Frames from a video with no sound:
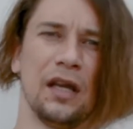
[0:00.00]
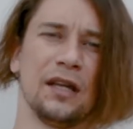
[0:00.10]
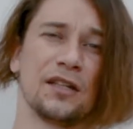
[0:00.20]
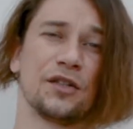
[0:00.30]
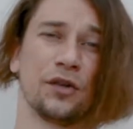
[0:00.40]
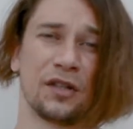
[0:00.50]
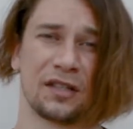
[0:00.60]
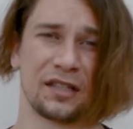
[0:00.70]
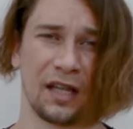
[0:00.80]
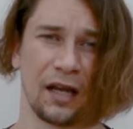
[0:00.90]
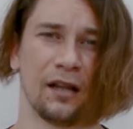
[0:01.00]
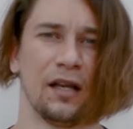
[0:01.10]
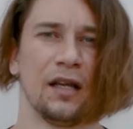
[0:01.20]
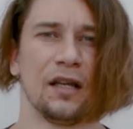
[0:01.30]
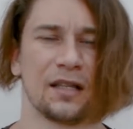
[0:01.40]
in a certain style.
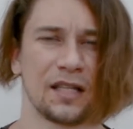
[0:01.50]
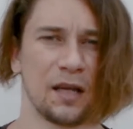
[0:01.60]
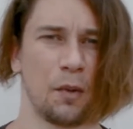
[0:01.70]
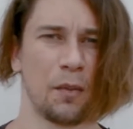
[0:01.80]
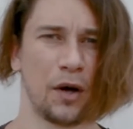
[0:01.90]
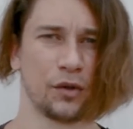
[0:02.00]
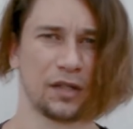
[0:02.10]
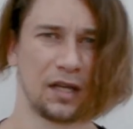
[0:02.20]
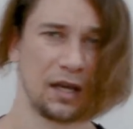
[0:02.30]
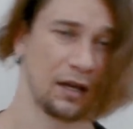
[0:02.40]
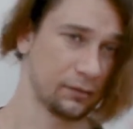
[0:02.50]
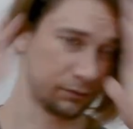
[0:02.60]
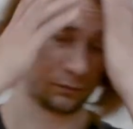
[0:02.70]
Same about the hair.